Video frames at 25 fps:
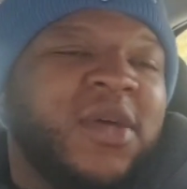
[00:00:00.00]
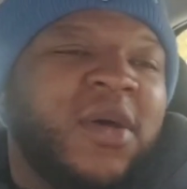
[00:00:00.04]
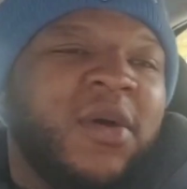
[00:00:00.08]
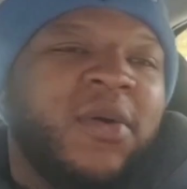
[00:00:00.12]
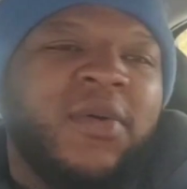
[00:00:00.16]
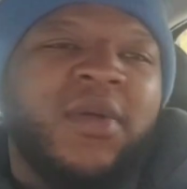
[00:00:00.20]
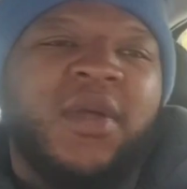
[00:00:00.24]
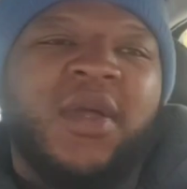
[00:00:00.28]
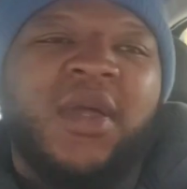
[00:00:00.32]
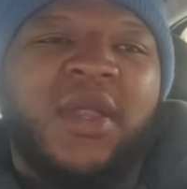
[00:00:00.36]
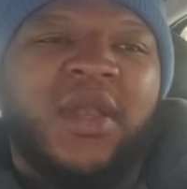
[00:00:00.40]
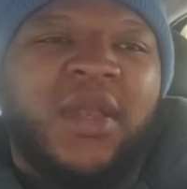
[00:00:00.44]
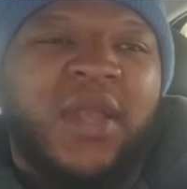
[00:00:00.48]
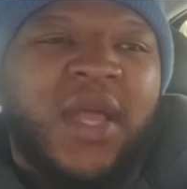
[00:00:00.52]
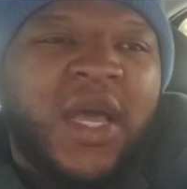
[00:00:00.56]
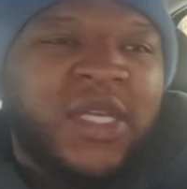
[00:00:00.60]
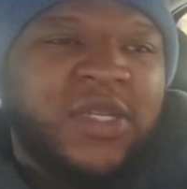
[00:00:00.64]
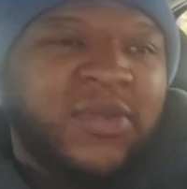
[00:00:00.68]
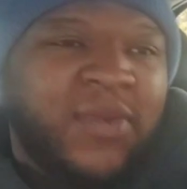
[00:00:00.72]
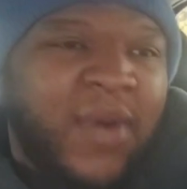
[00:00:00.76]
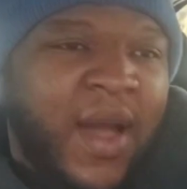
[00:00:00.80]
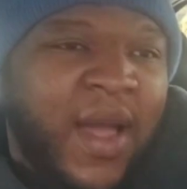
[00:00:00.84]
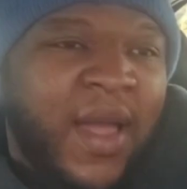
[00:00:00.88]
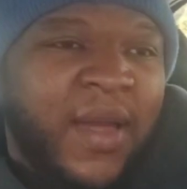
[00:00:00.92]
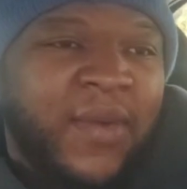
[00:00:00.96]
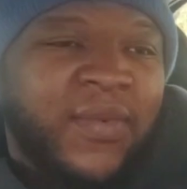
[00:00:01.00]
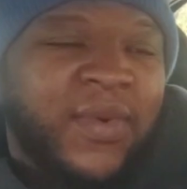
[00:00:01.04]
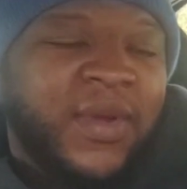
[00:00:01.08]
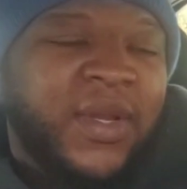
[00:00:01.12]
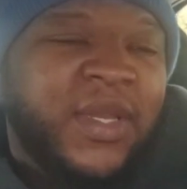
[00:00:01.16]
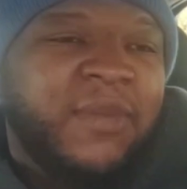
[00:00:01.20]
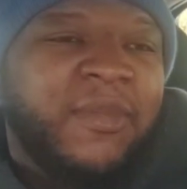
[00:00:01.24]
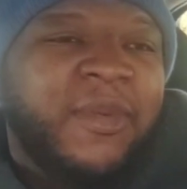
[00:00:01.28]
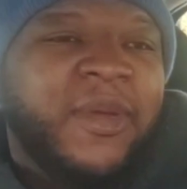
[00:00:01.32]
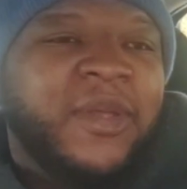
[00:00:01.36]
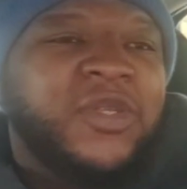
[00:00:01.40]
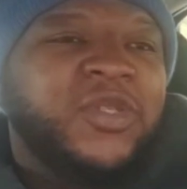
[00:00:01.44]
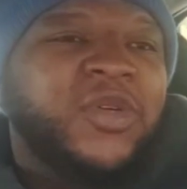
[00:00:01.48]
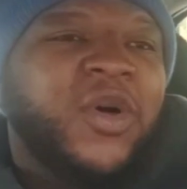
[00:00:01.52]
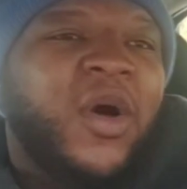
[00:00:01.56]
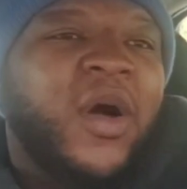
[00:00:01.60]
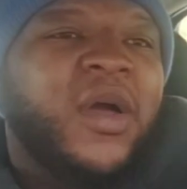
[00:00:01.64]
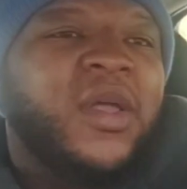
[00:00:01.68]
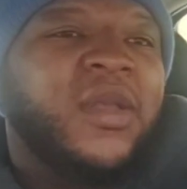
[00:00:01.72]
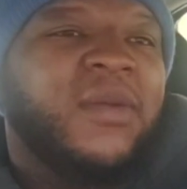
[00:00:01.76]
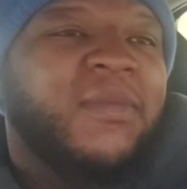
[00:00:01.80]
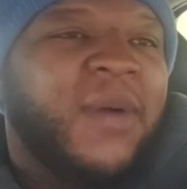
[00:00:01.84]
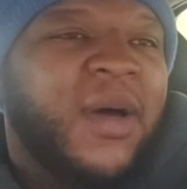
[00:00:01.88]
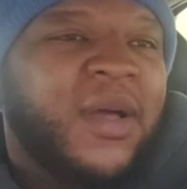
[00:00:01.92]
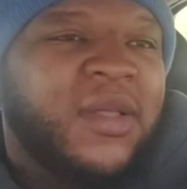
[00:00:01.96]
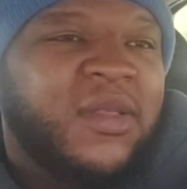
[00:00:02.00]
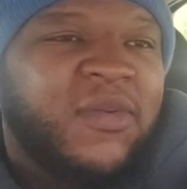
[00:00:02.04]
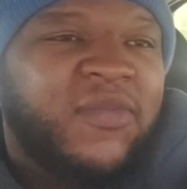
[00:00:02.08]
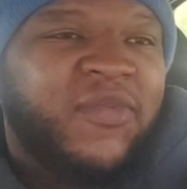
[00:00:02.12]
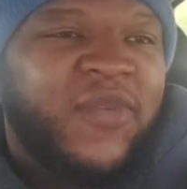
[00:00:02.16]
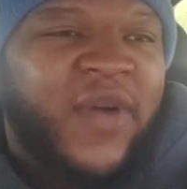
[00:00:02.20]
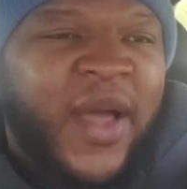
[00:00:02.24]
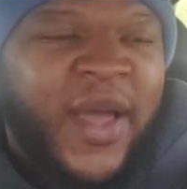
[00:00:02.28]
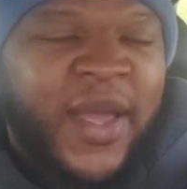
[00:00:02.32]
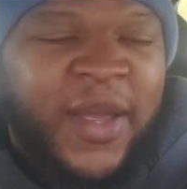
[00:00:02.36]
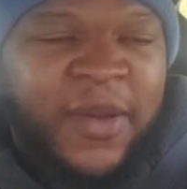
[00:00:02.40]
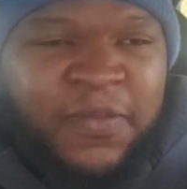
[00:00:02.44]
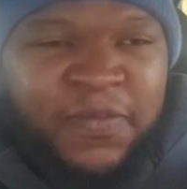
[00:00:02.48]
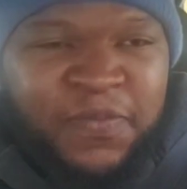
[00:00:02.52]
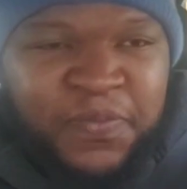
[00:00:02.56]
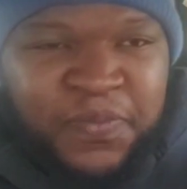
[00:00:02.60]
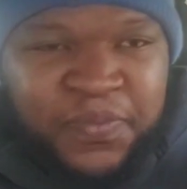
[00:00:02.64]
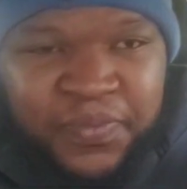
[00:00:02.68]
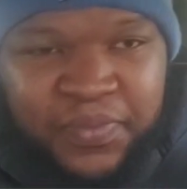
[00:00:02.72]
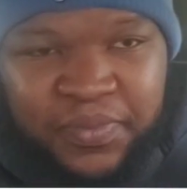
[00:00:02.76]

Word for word: so that's why I ain't really been talking about the fight.